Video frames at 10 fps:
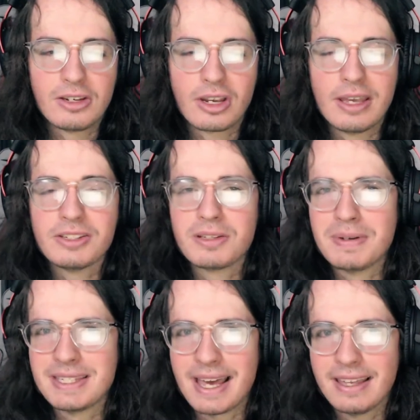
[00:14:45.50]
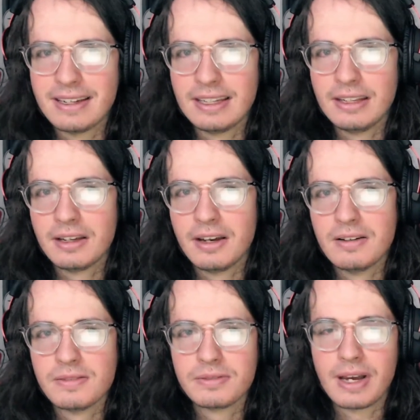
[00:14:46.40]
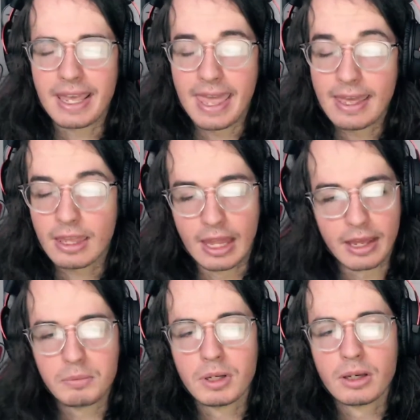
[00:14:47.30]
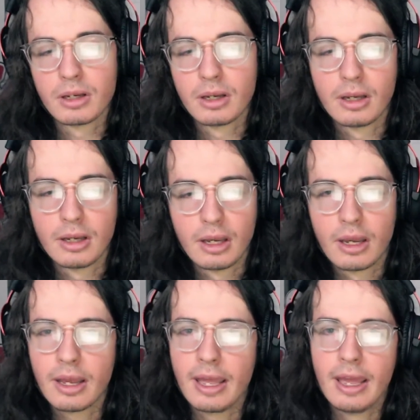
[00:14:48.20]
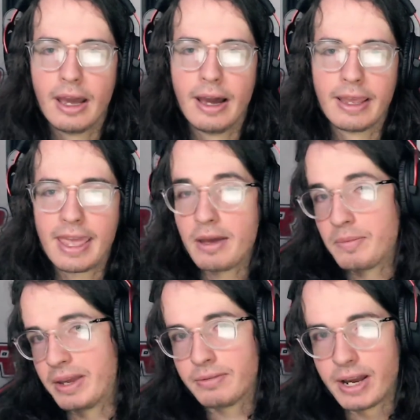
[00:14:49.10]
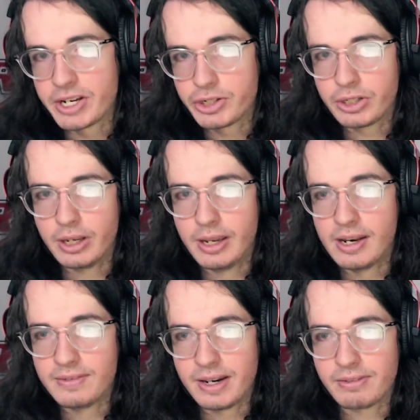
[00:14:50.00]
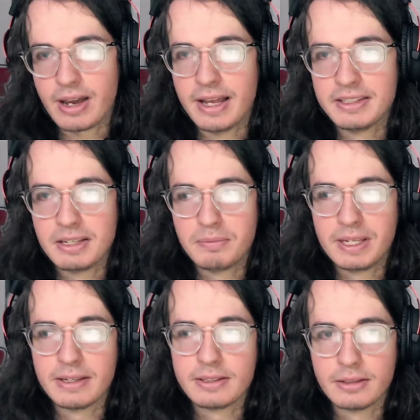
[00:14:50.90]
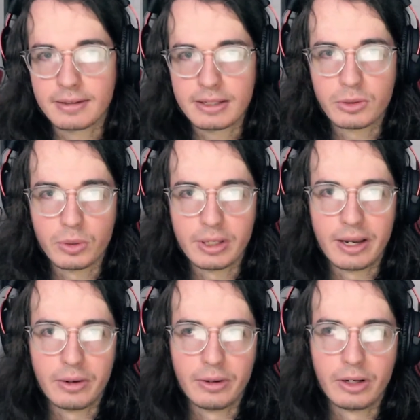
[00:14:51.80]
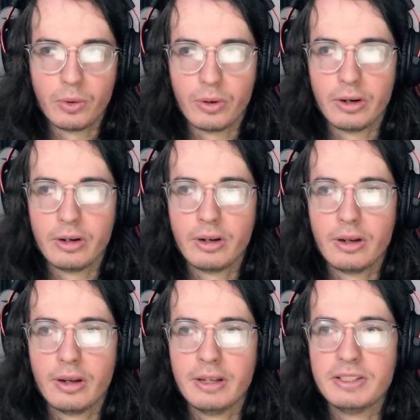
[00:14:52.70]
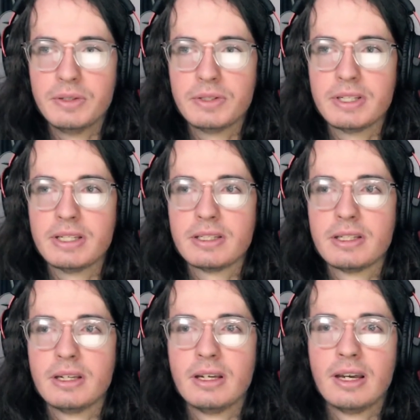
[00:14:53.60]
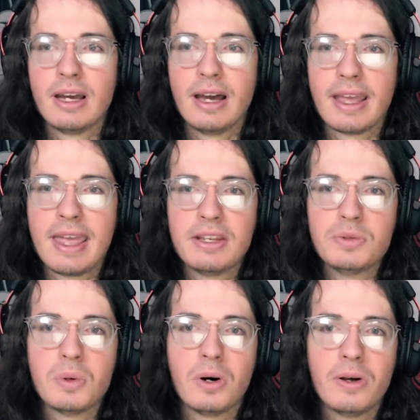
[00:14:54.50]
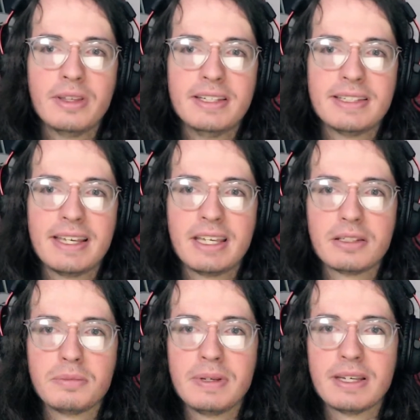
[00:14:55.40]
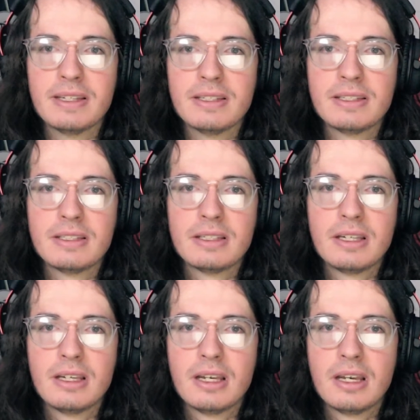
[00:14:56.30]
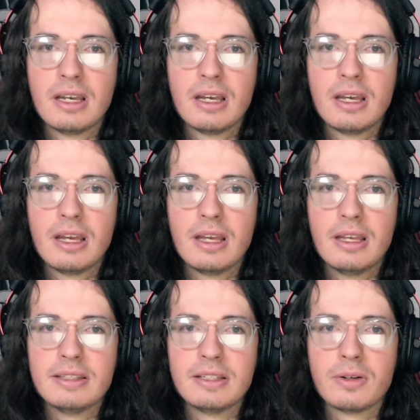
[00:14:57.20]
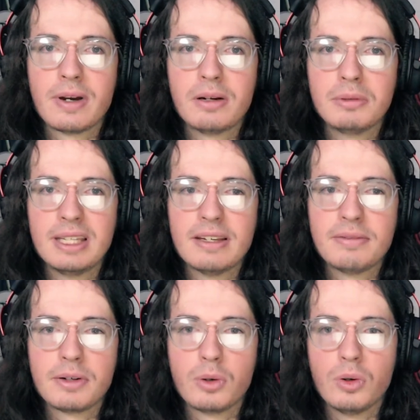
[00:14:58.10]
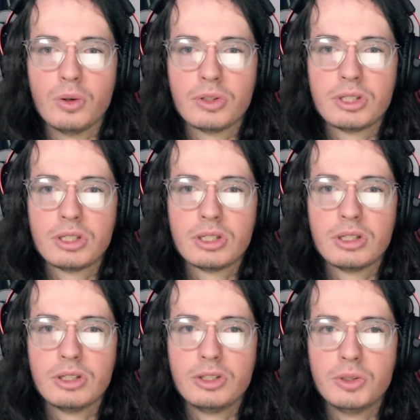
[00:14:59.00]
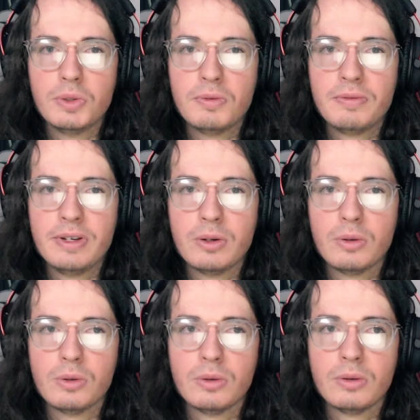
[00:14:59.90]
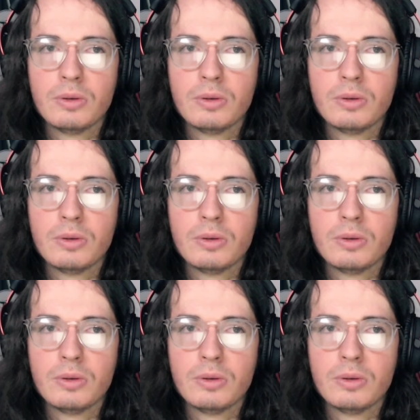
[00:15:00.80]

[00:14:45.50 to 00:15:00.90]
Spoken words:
kills the mentality of, I can't climb. I can't make fresh and innovative content because it'll get torn down or ignored and it's useless. I can't do all these things because it's incredibly difficult to feel